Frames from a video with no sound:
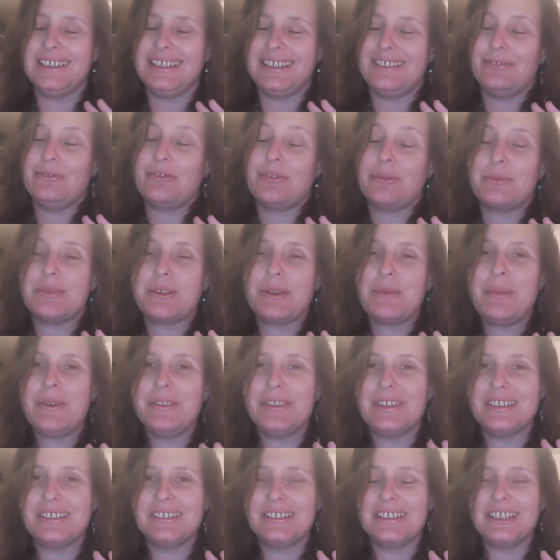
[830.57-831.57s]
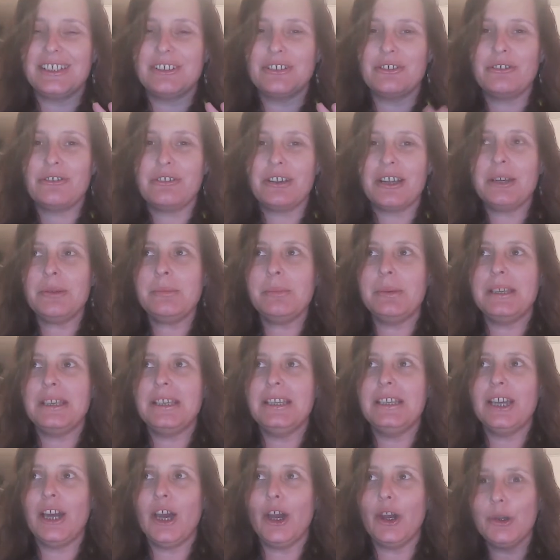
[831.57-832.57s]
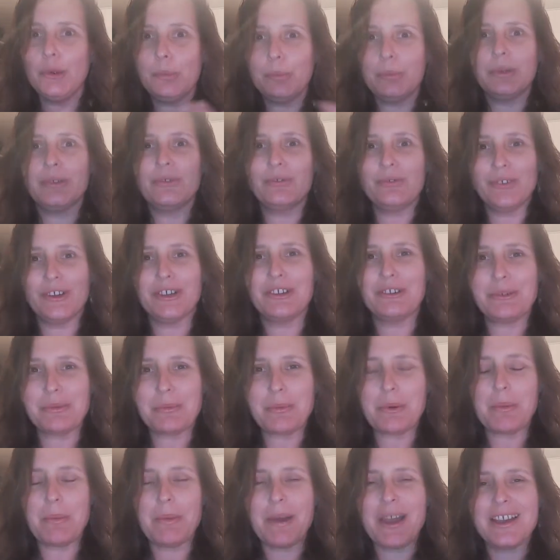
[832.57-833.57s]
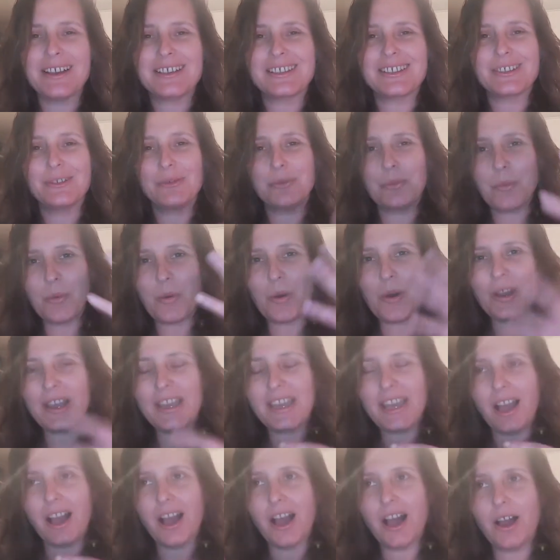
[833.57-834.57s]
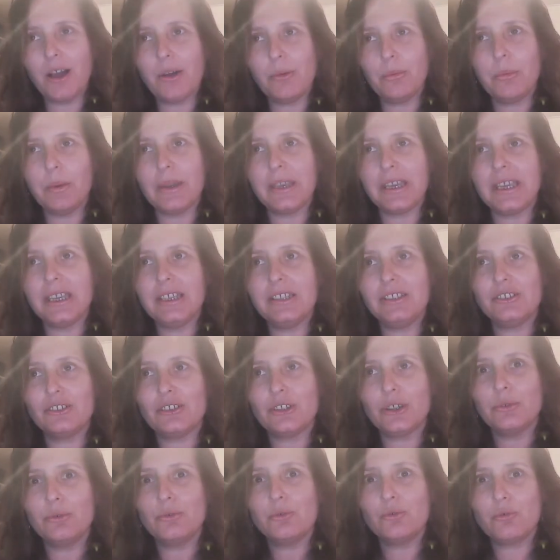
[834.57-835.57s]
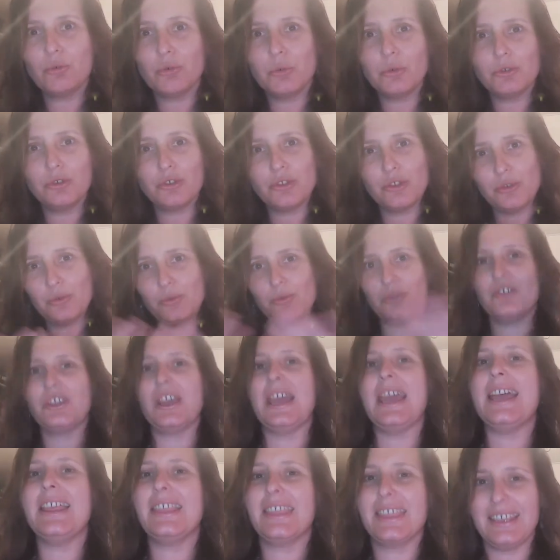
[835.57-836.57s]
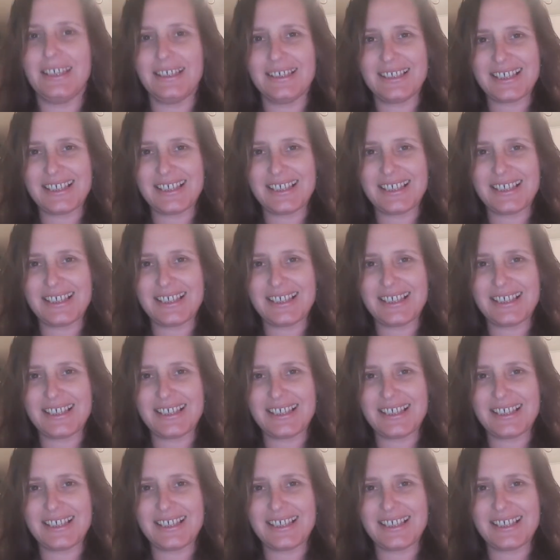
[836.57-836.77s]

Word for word: from someone that's an incredibly open, vulnerable person, why are we so drawn to share these